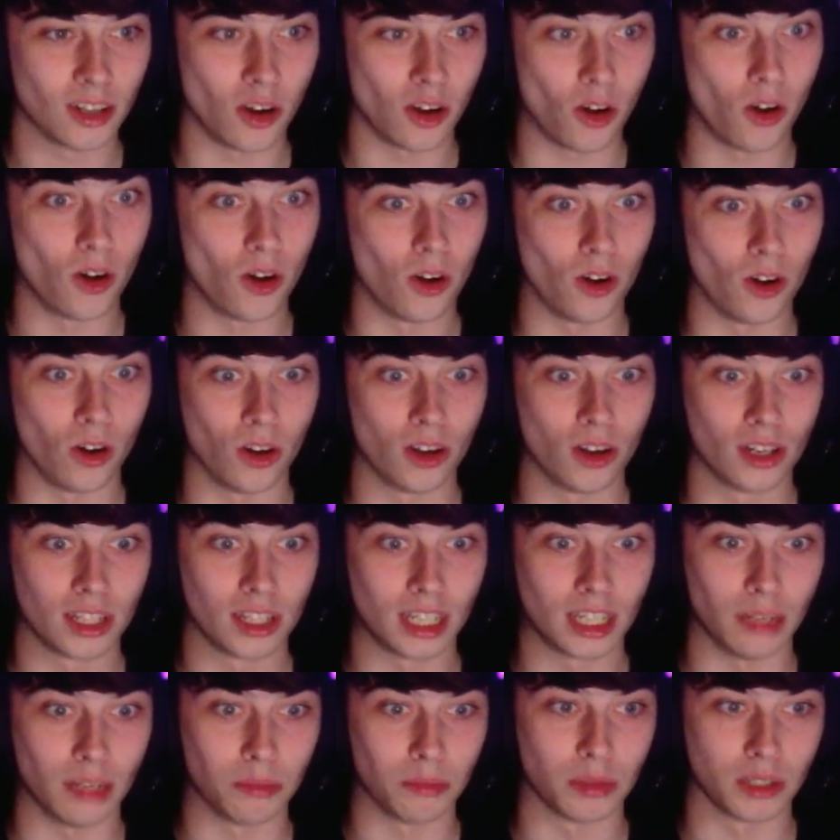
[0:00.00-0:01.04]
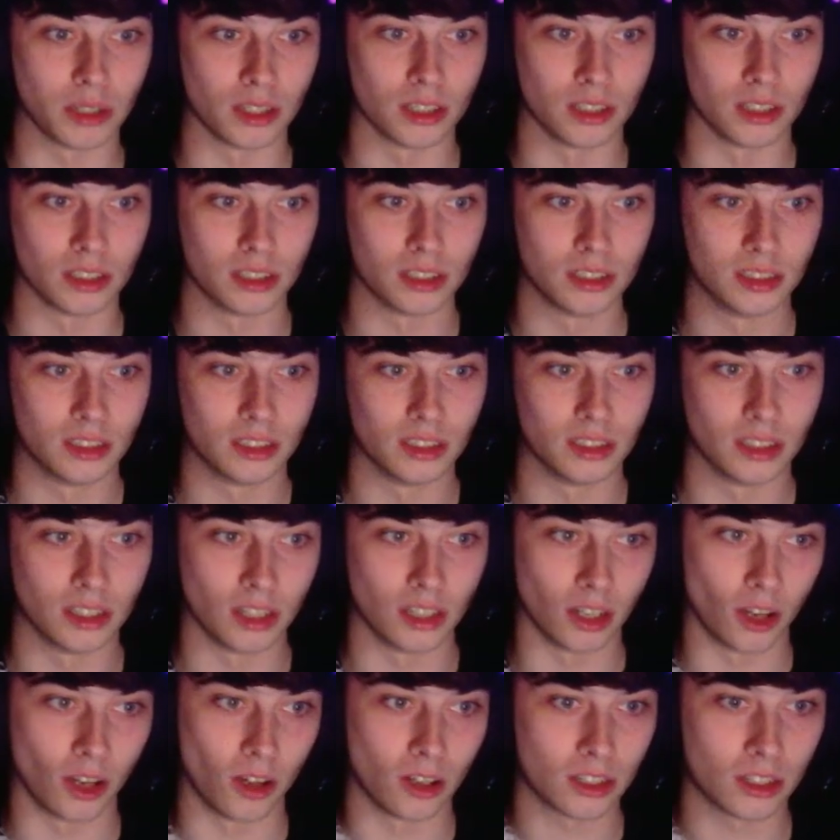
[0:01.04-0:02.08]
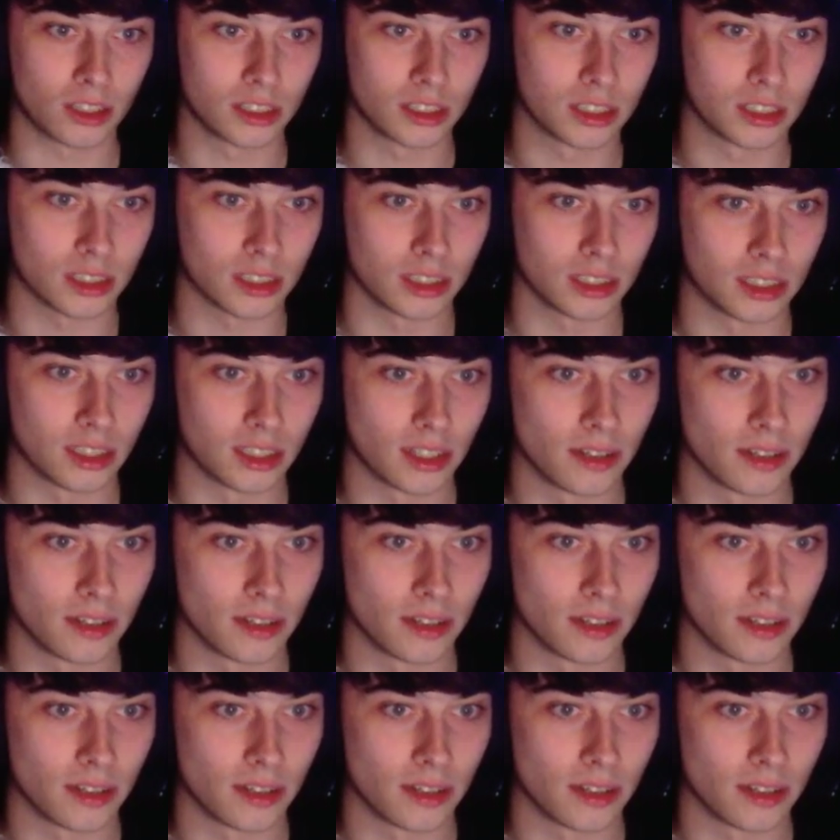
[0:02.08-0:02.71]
Or keeping her locked.